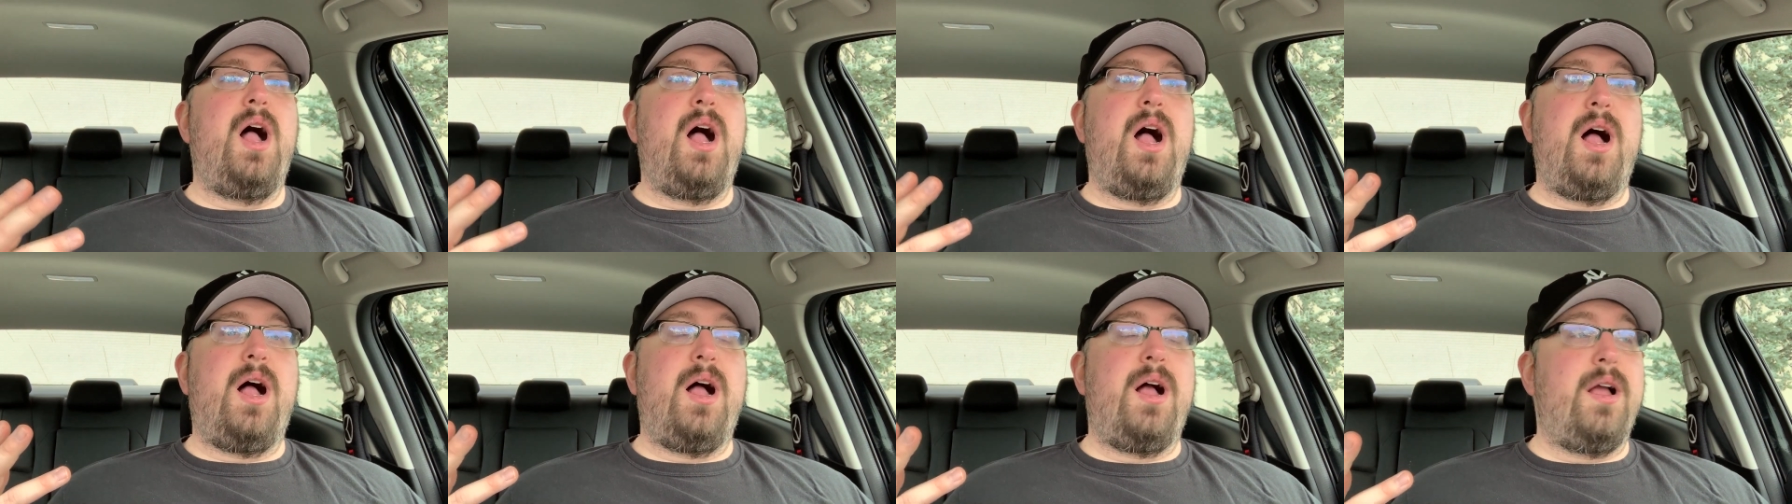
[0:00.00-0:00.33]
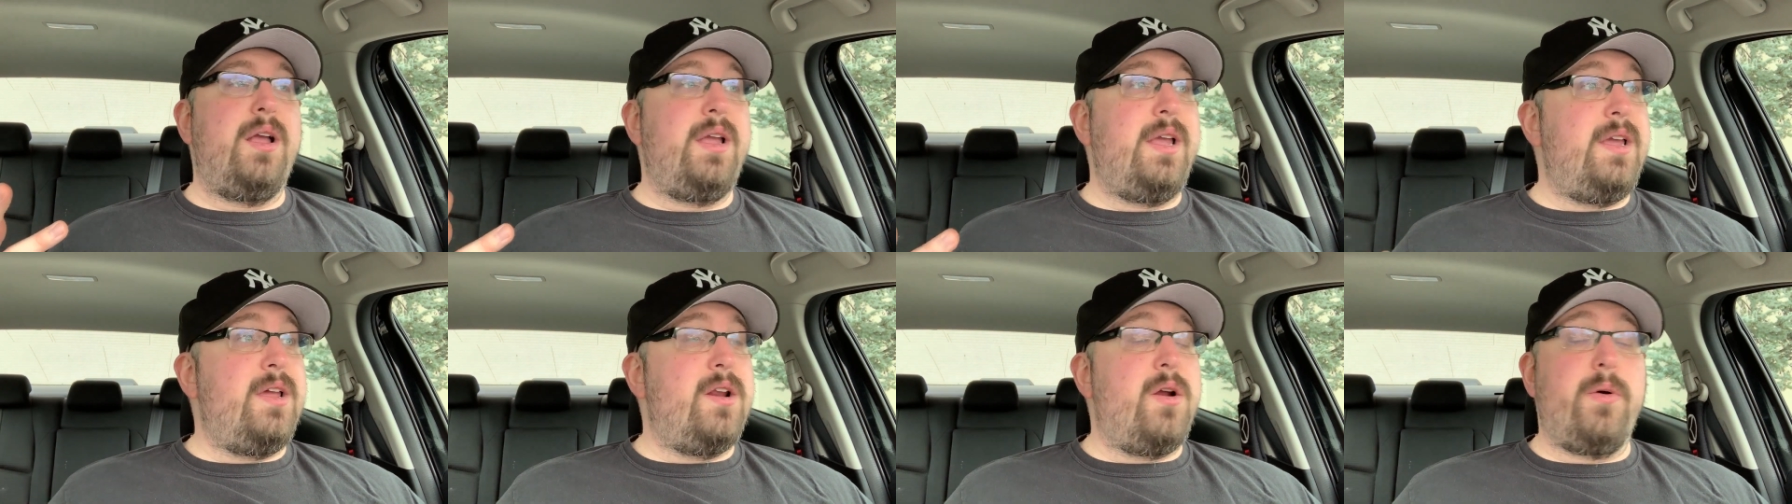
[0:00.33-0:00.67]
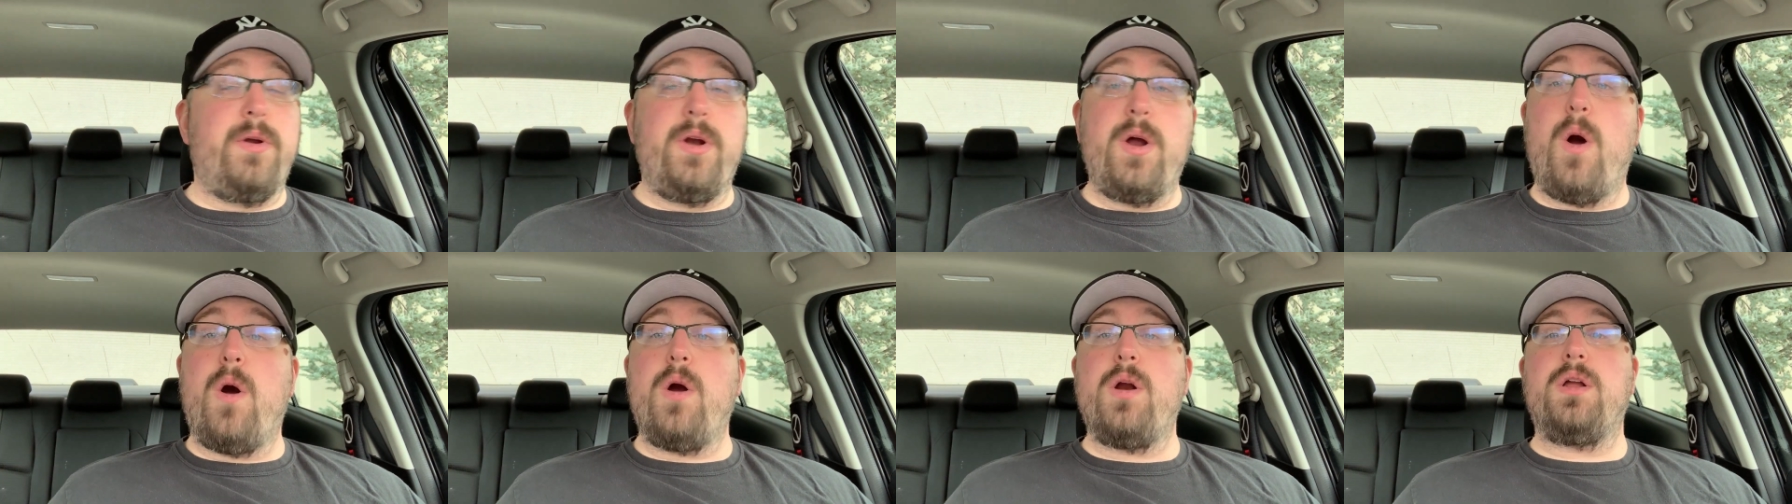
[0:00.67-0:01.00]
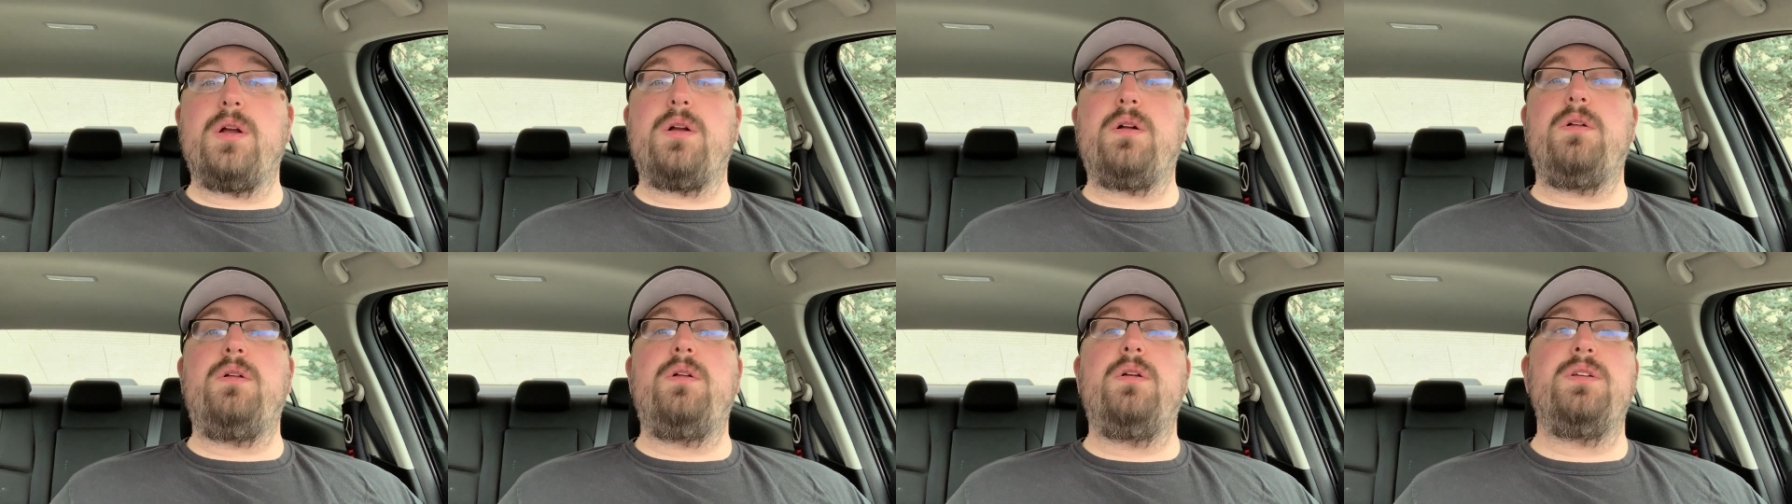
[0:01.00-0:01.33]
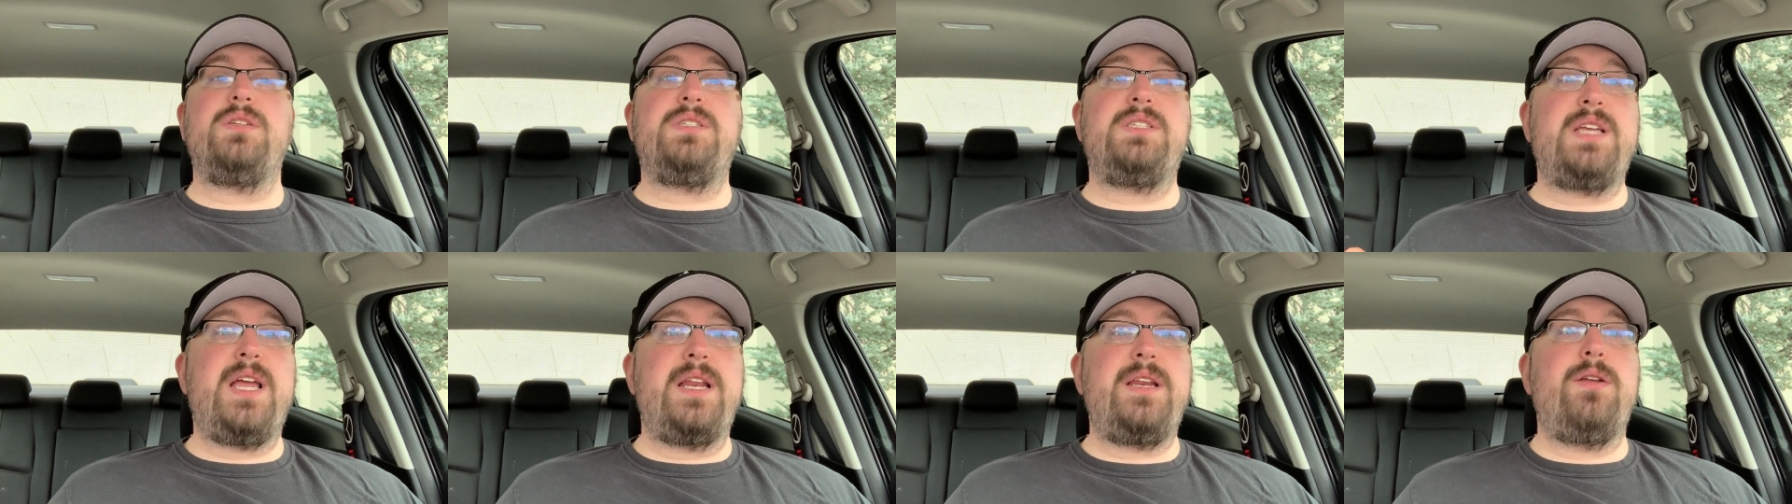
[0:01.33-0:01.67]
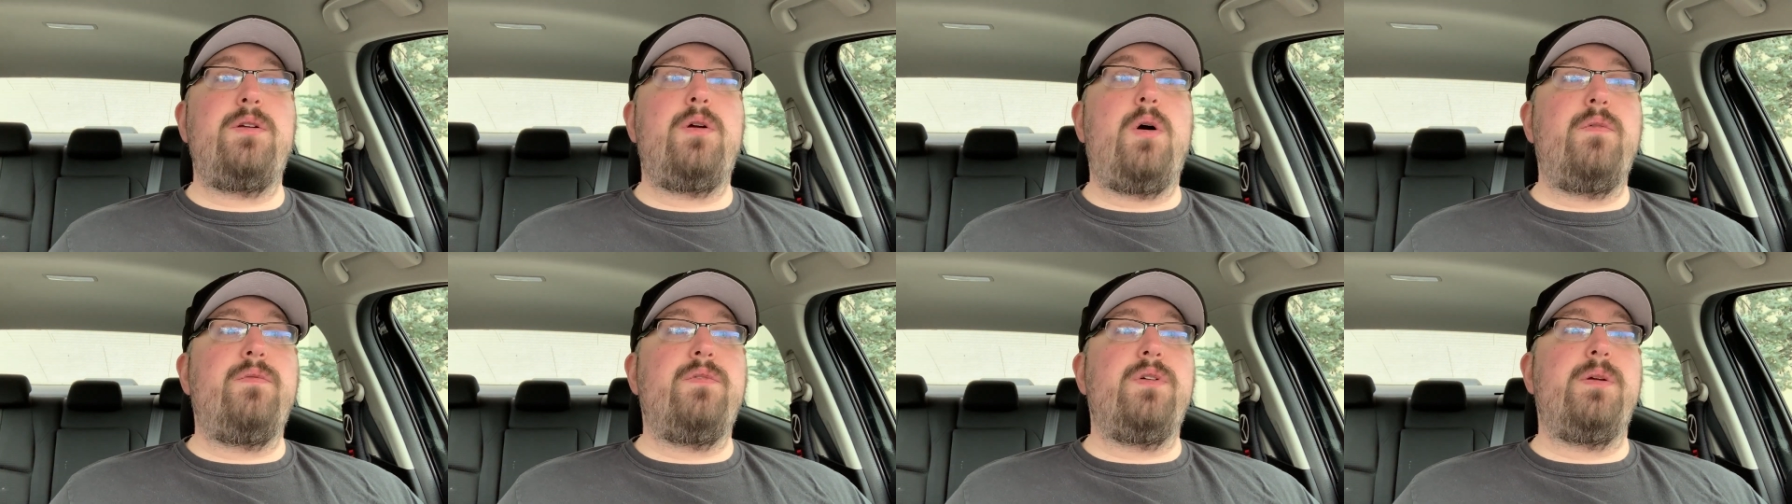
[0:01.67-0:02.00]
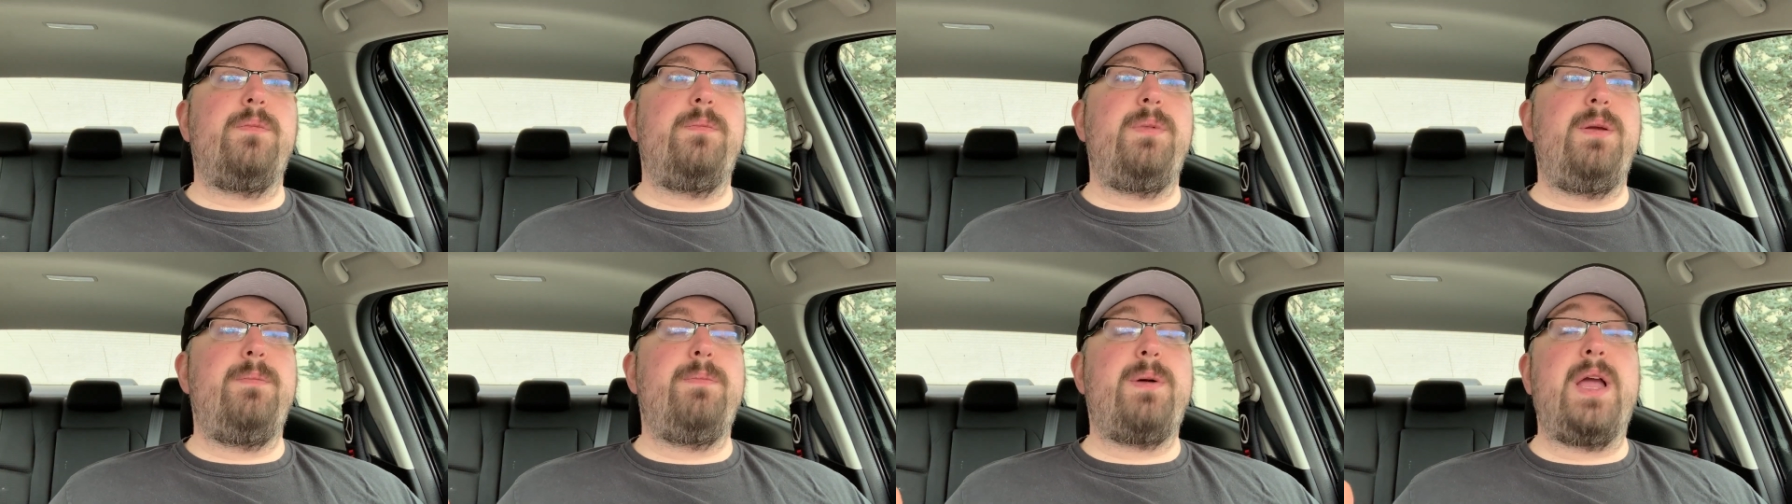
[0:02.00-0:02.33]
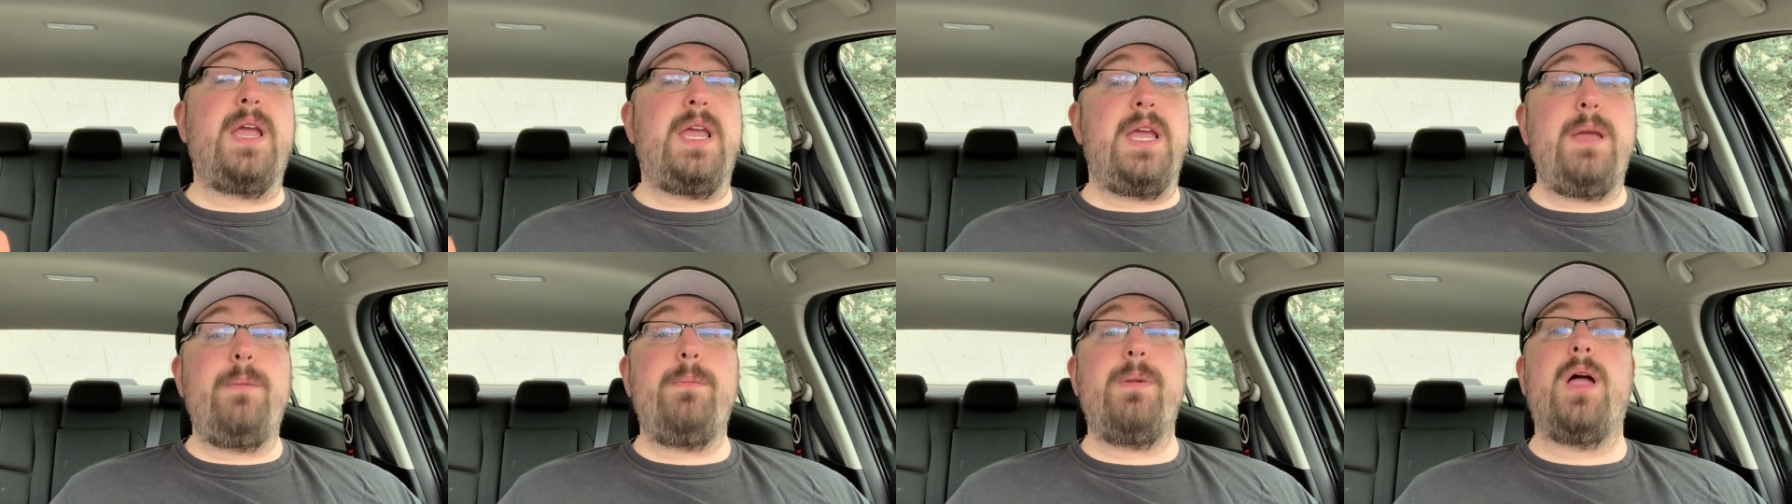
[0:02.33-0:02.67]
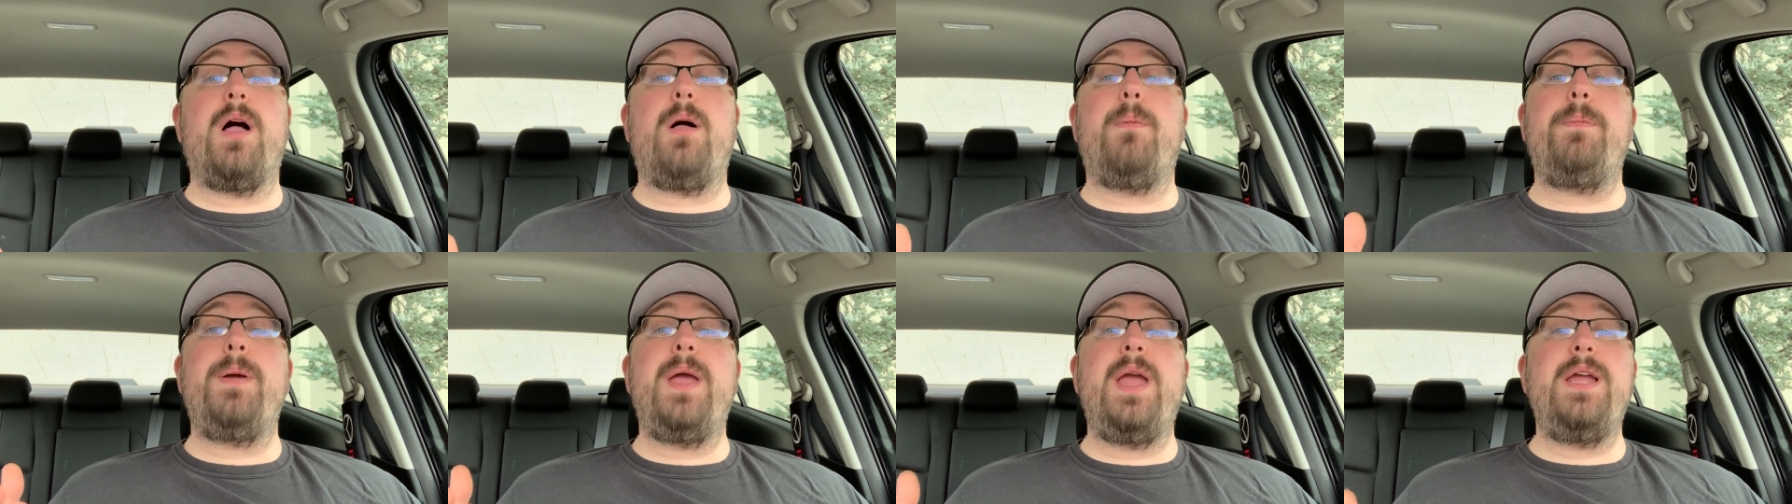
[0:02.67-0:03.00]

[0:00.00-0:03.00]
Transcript: uh, you know, an article, send it over to me by email.